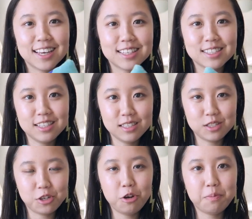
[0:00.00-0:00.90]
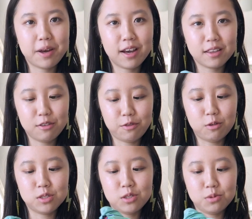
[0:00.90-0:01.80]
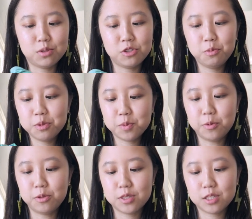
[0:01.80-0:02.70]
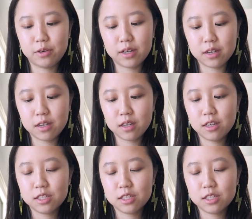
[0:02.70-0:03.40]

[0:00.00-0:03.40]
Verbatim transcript: It's this tote bag that folds into a super small square.